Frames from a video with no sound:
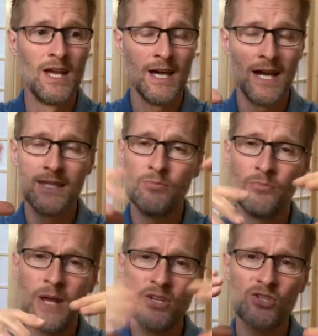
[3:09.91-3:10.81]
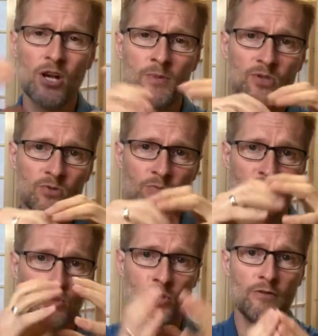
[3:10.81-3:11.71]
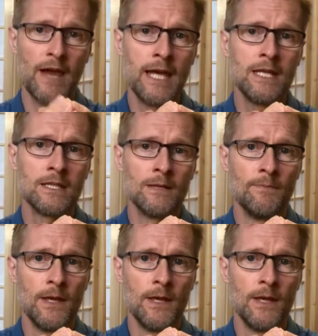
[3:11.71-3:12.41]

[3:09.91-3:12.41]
And the brain's job is to preserve energy.